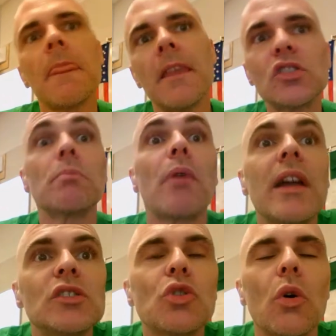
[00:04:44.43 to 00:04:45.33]
some
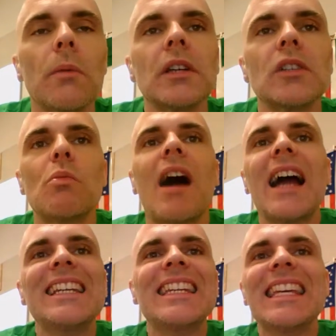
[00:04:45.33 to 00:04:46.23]
brainstorming, some
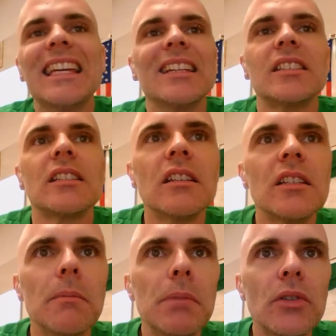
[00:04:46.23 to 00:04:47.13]
ideas to
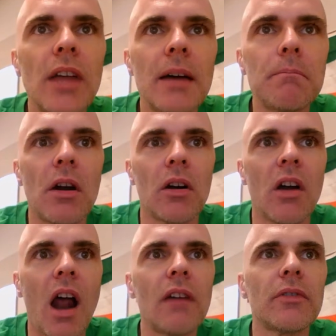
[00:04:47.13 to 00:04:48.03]
build that
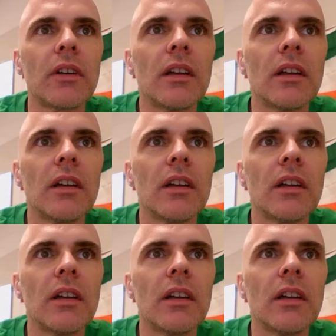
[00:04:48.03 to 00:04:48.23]
paragraph.